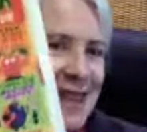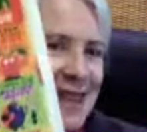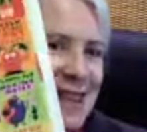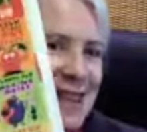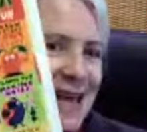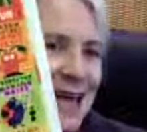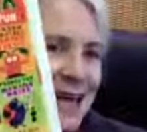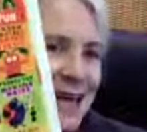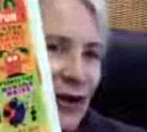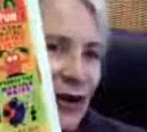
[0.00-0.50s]

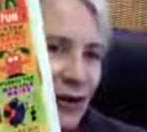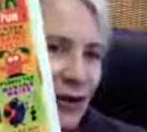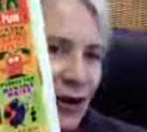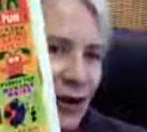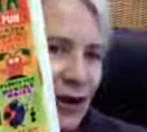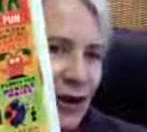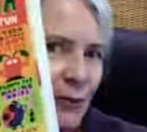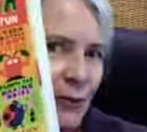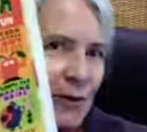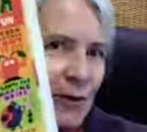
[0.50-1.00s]
that
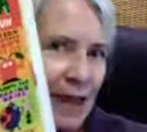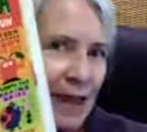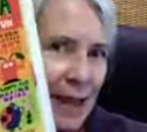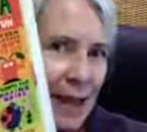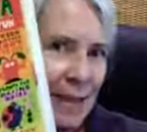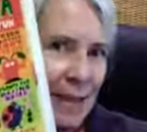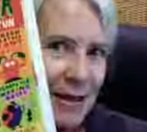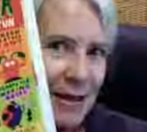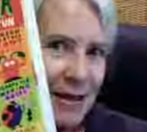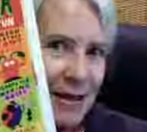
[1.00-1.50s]
Gardening with
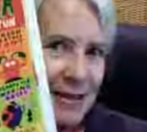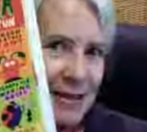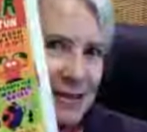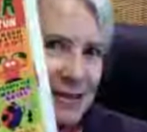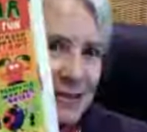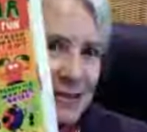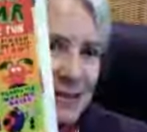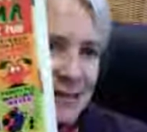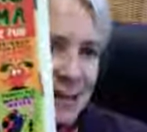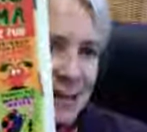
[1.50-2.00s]
Emma has
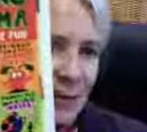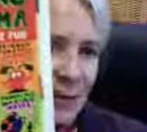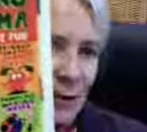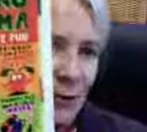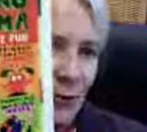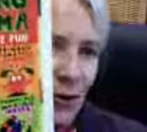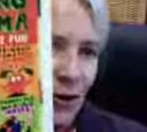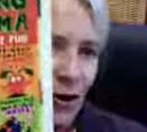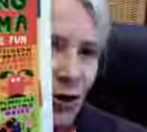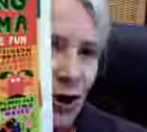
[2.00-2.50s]
just come
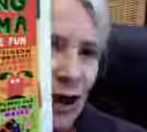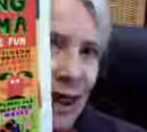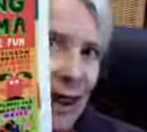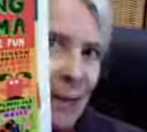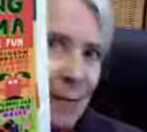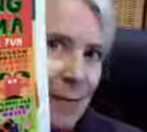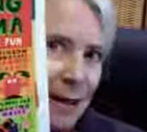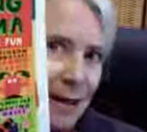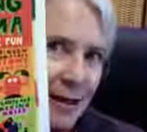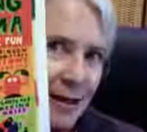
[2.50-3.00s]
out.
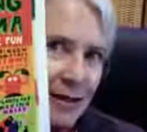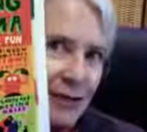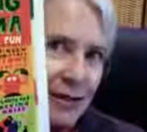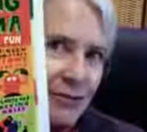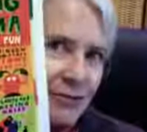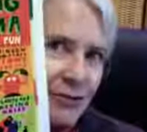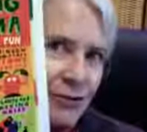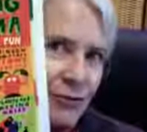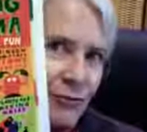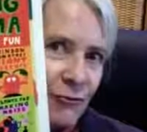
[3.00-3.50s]
Emma, if
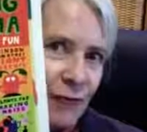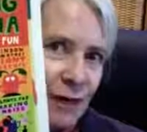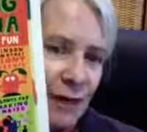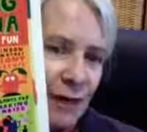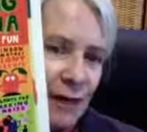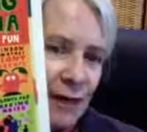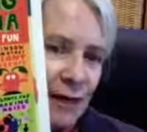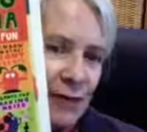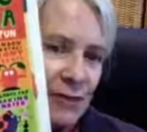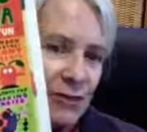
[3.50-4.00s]
you don't
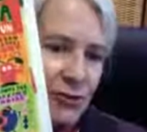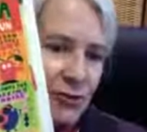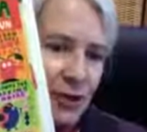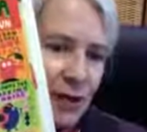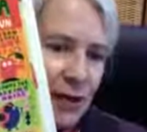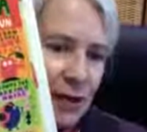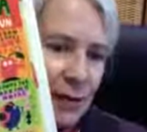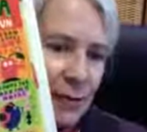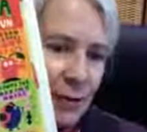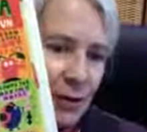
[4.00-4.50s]
recognize her
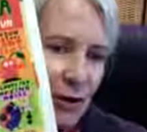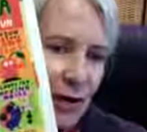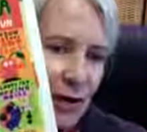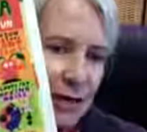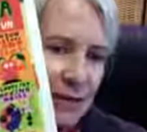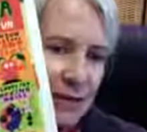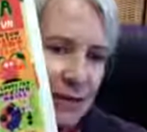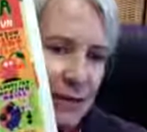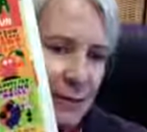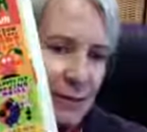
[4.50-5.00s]
name, her
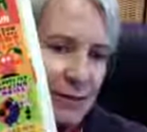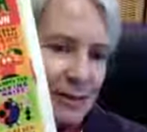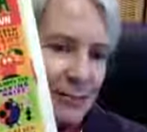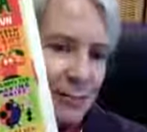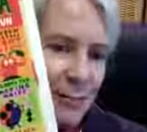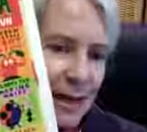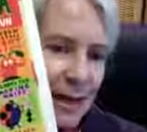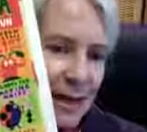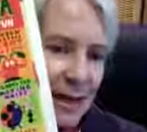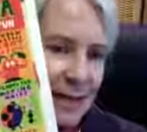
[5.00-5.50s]
last name is
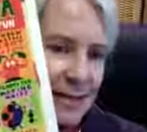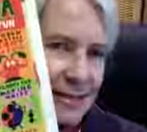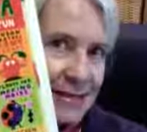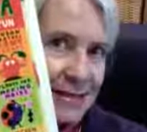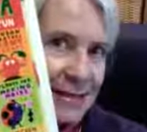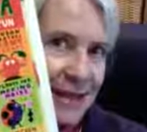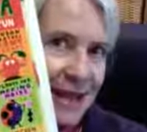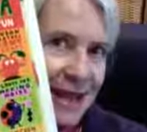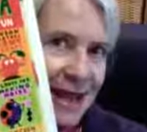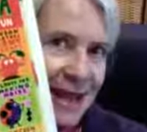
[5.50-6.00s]

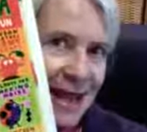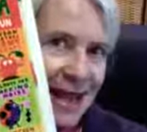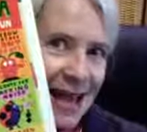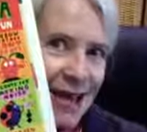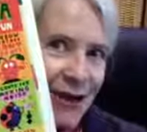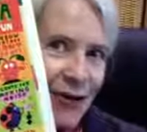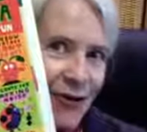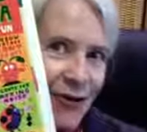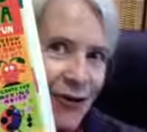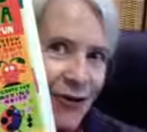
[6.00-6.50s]
Biggs,
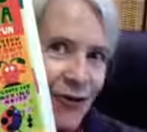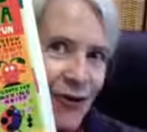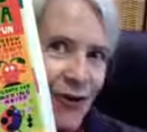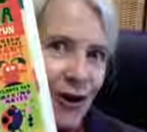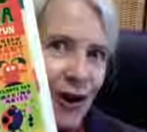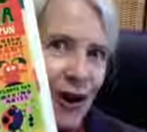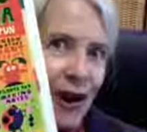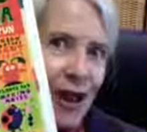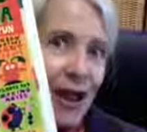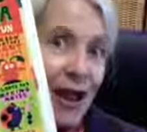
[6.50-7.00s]
and
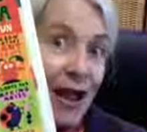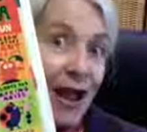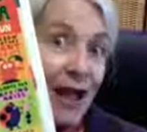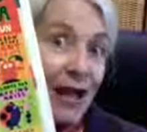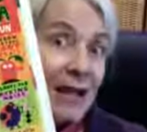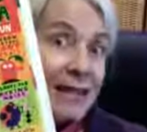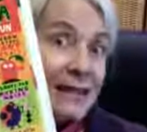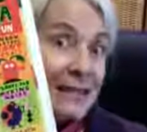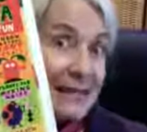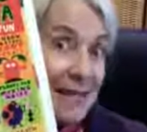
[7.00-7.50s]
her
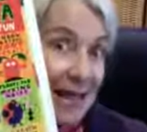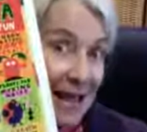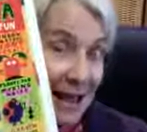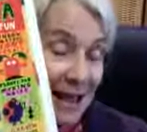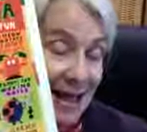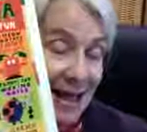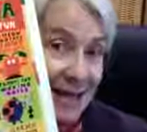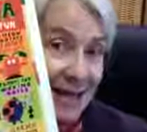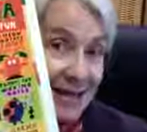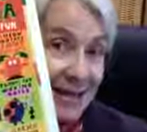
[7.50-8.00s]

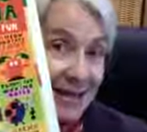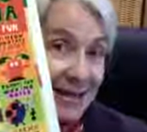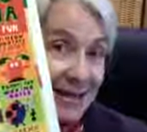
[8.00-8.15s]
dad